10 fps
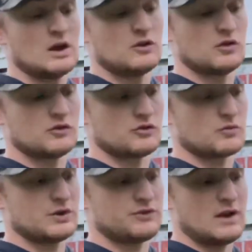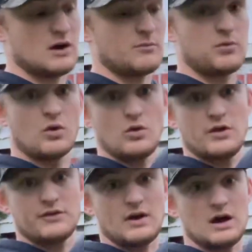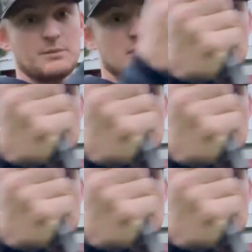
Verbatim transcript: you can just reach down, pull this up,